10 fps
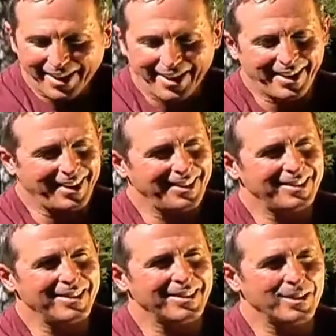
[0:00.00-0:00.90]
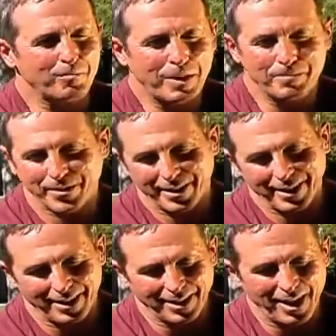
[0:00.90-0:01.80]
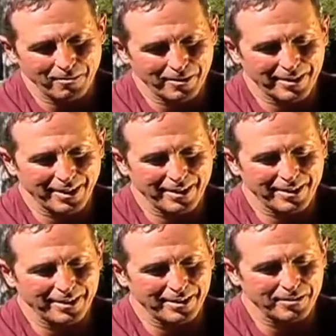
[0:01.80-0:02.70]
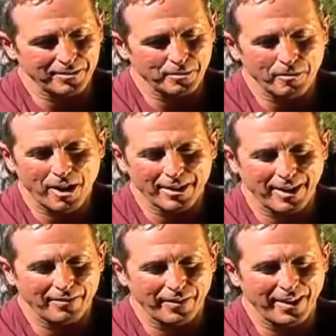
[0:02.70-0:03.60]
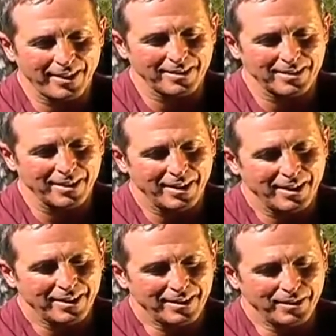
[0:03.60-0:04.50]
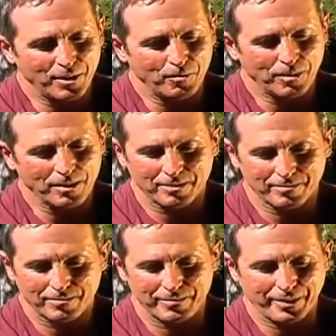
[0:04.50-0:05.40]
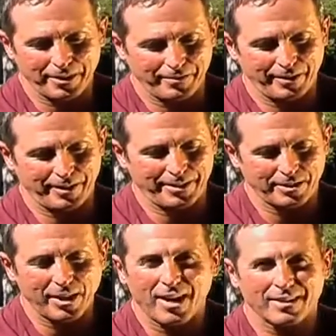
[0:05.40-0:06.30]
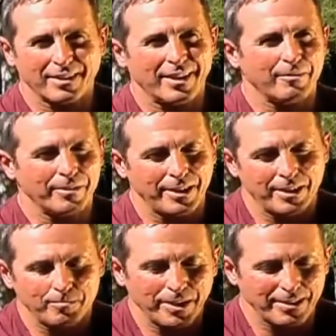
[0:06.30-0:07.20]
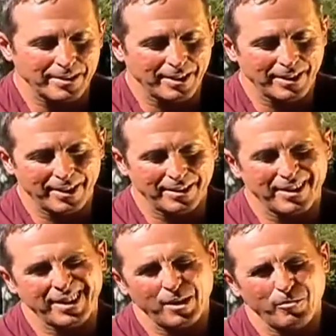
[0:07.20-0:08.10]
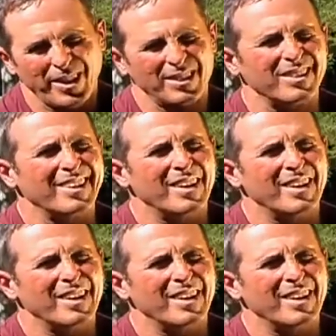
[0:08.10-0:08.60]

And the people that I hung out with at the raw cafes, were very, very shocked that I would eat a pizza. And then I went